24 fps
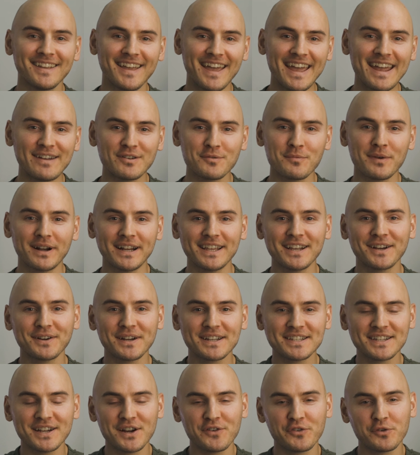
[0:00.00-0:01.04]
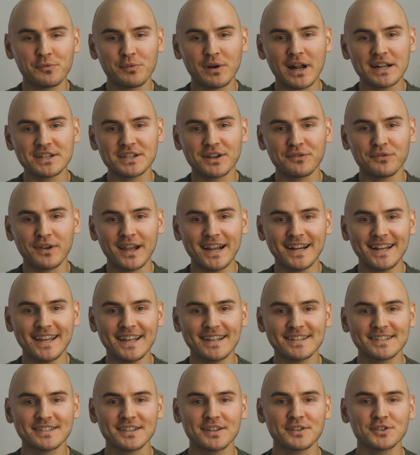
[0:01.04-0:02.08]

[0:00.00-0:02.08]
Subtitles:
Hey everybody, Chris here from Project Finance.